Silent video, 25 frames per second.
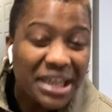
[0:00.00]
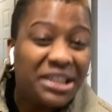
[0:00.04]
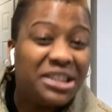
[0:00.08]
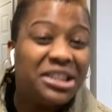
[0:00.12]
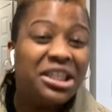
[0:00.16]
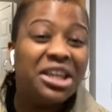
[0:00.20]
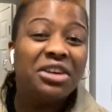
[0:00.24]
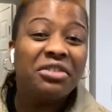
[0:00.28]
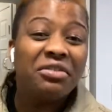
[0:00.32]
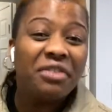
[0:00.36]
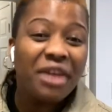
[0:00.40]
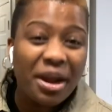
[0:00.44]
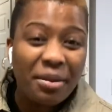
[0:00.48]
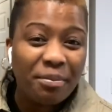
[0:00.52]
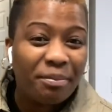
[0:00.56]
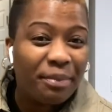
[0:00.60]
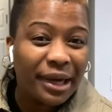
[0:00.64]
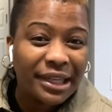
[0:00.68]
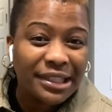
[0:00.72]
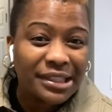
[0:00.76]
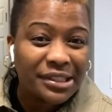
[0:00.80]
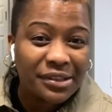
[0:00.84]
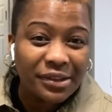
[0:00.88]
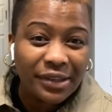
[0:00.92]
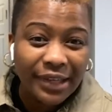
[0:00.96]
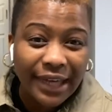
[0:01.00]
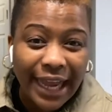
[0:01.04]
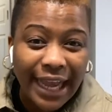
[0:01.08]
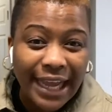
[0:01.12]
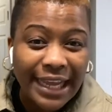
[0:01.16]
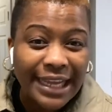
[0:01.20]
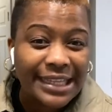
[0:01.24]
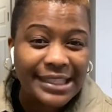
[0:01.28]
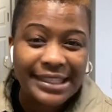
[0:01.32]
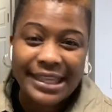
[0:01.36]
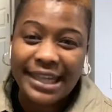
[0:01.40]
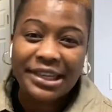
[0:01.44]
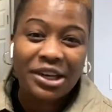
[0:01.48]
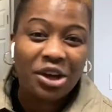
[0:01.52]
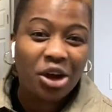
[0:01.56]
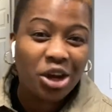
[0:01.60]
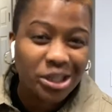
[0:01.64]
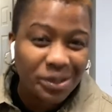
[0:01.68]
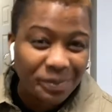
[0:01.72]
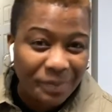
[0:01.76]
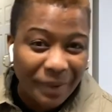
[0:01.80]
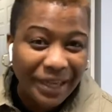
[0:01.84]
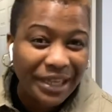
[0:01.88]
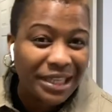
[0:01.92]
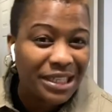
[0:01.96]
The real bottleneck is that the
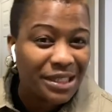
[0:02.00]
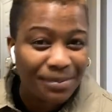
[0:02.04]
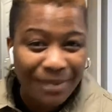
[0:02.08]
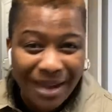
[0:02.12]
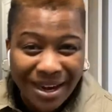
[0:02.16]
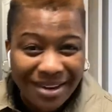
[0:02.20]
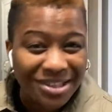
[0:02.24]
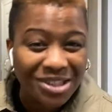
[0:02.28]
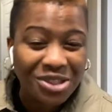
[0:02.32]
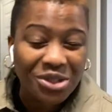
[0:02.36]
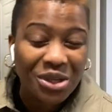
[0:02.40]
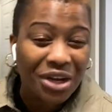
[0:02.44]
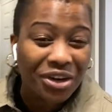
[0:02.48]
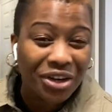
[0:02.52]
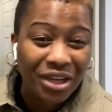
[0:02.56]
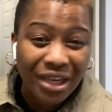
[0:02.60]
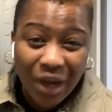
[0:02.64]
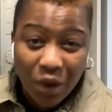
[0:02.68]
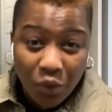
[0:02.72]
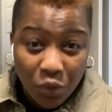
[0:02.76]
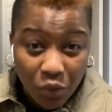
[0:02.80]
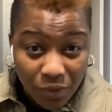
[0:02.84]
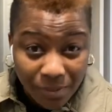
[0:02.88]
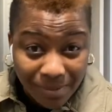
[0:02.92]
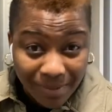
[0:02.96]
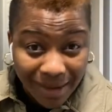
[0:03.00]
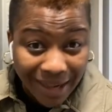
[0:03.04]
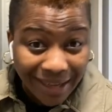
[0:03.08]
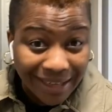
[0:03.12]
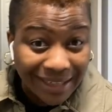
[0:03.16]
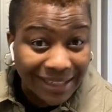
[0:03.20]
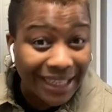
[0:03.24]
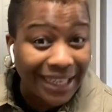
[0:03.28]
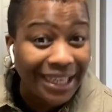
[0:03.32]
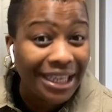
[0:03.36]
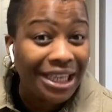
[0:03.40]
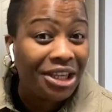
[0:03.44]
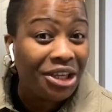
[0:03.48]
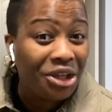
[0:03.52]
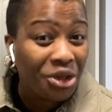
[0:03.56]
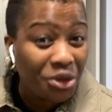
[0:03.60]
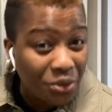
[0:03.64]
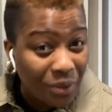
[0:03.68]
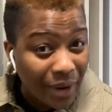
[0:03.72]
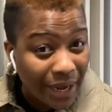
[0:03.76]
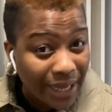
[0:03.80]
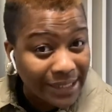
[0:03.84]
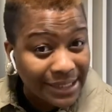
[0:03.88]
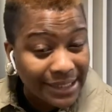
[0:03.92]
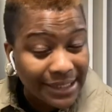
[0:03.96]
husband is married to another woman in
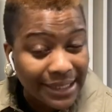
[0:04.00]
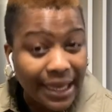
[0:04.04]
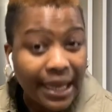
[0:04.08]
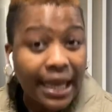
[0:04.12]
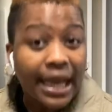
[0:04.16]
US.